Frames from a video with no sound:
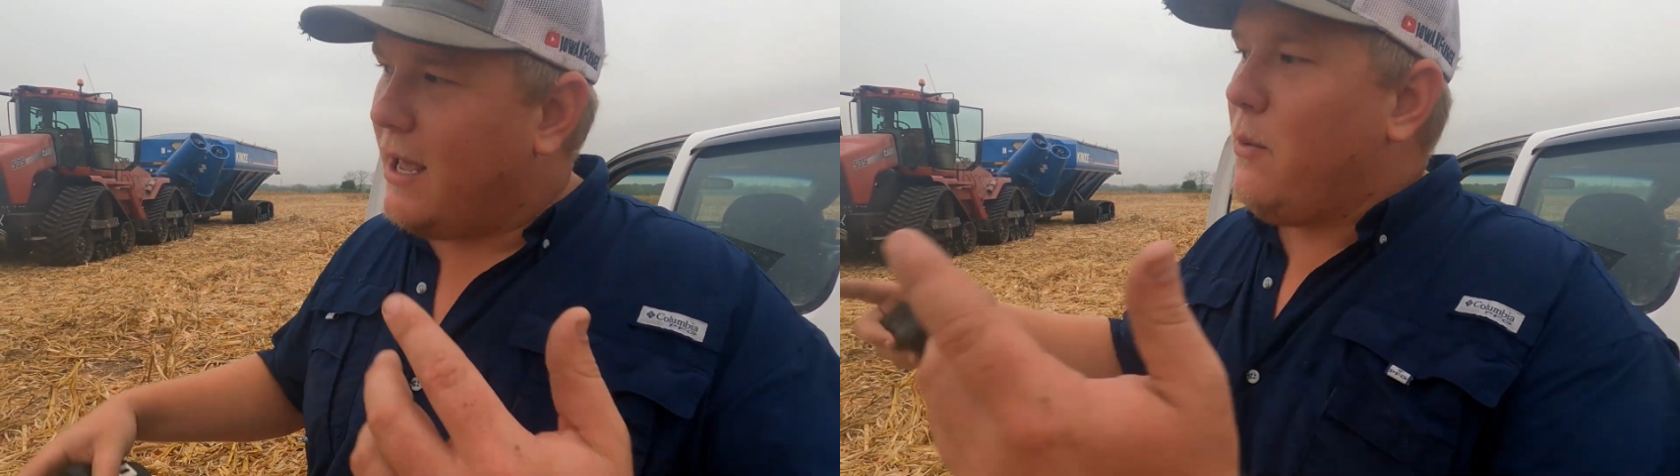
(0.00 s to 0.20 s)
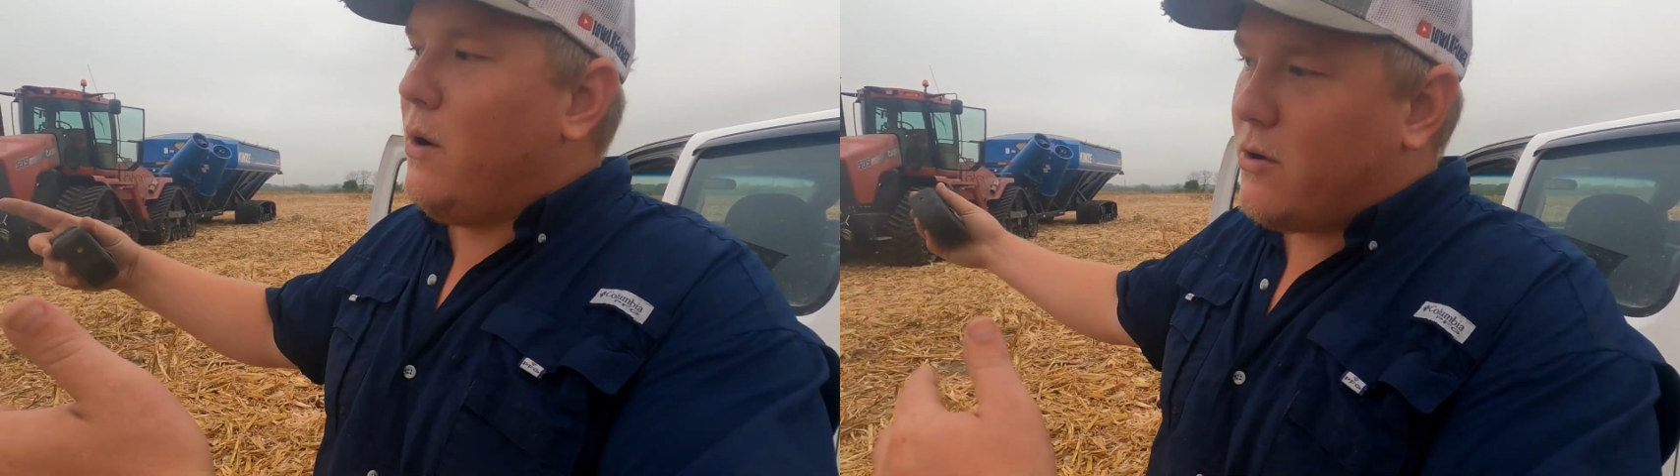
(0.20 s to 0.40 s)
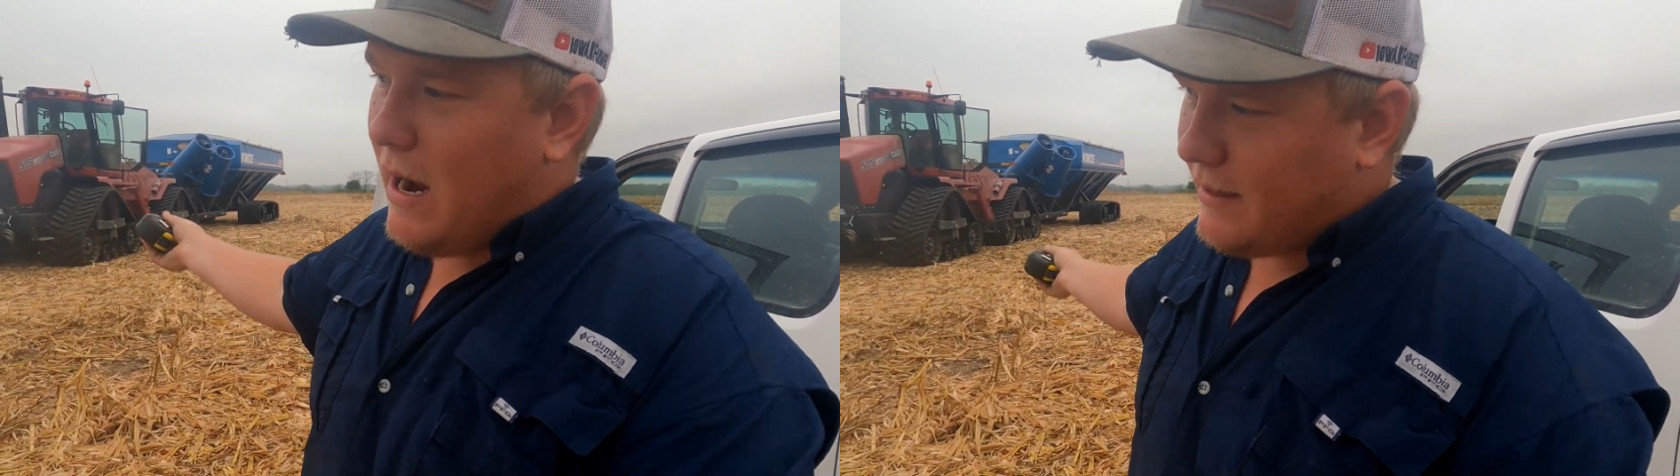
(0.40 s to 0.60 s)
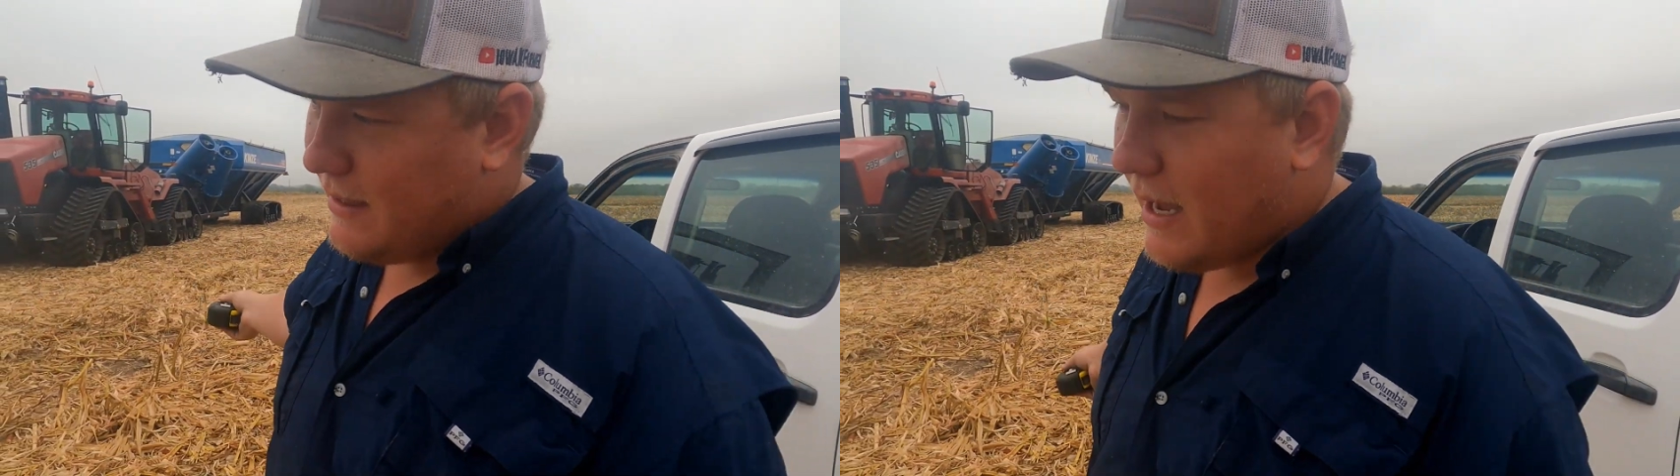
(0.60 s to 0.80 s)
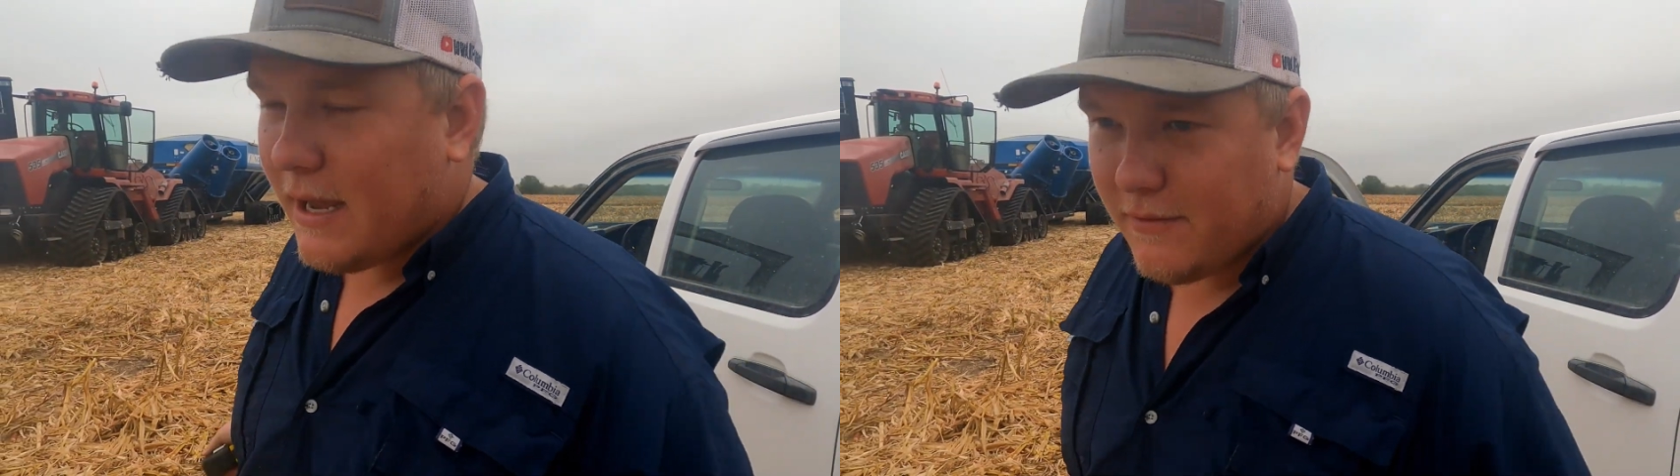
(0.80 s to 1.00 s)
It will crack
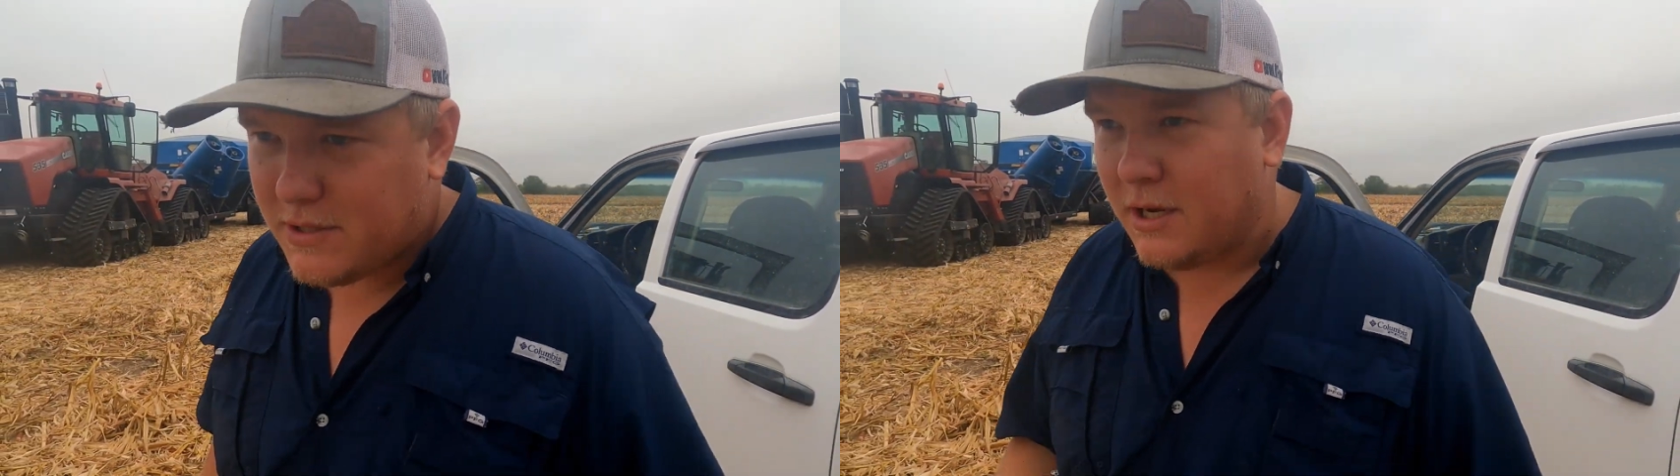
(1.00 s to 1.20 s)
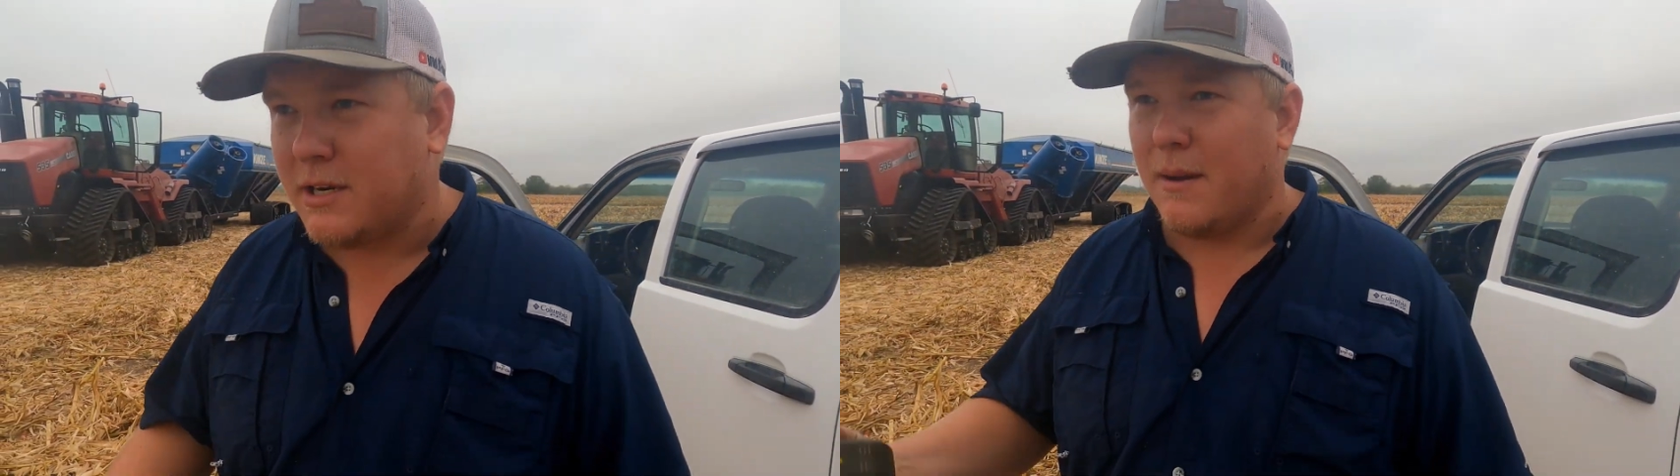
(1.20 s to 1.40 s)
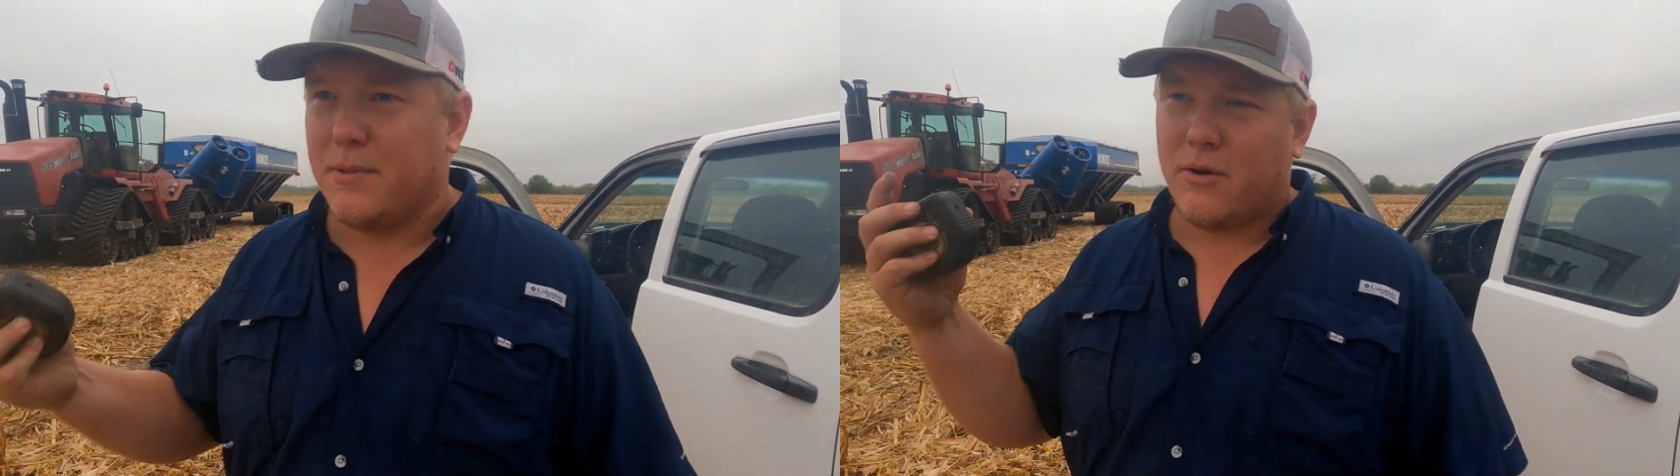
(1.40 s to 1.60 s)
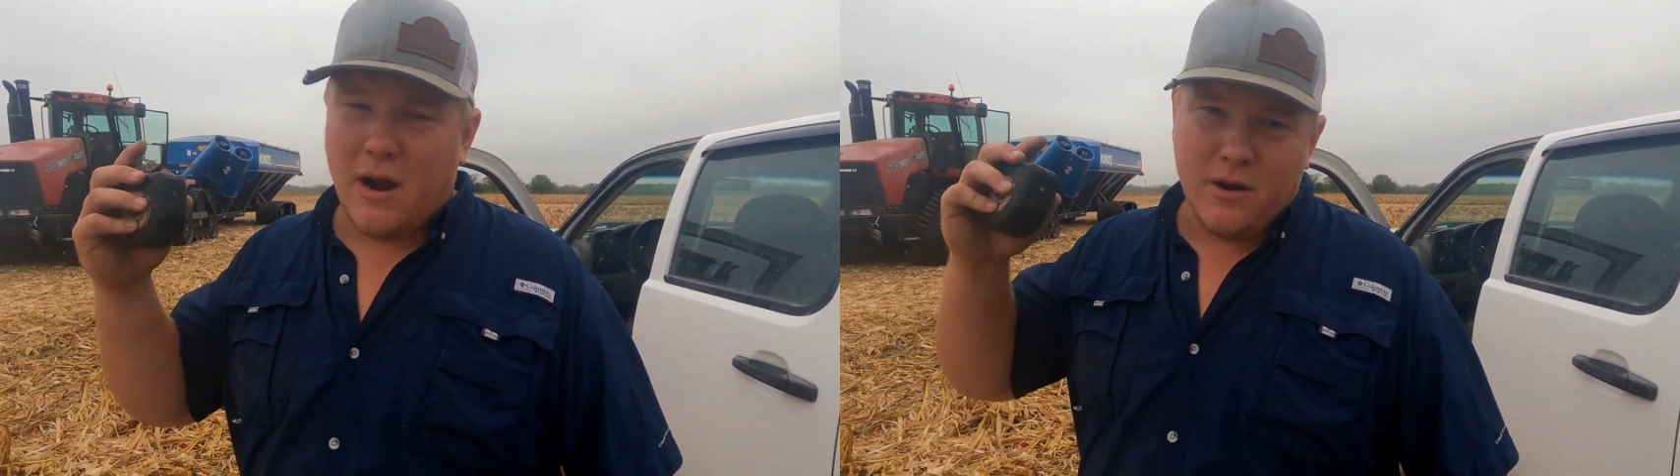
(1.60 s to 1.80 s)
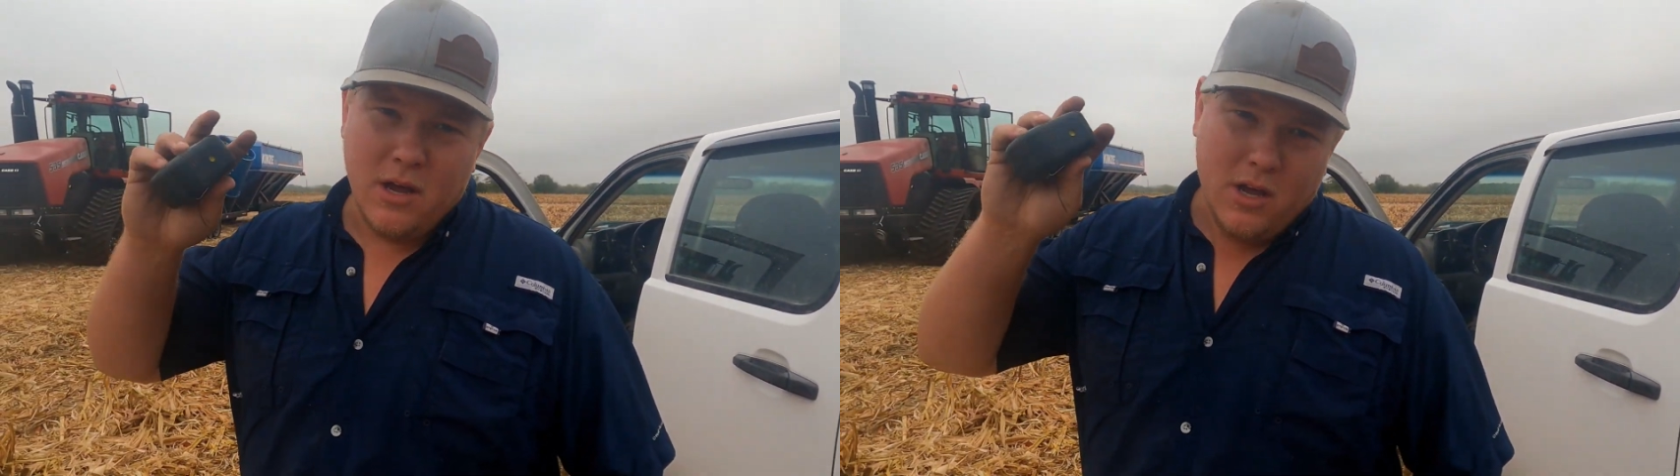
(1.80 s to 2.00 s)
the egg if it's on top of the
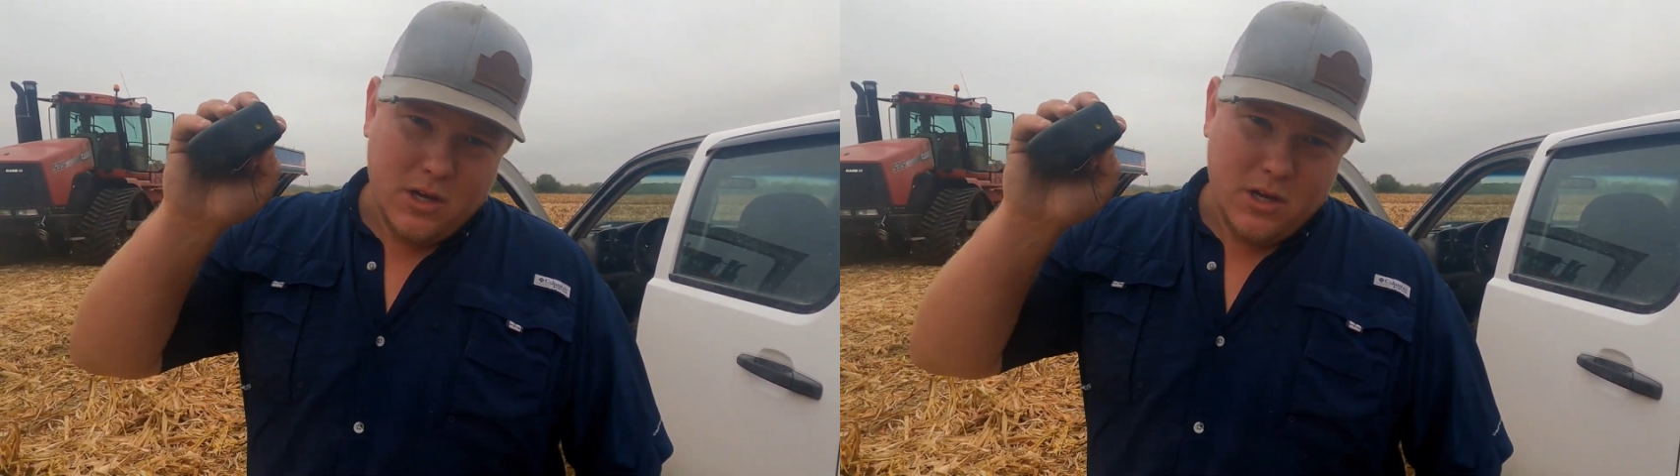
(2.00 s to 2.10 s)
ground.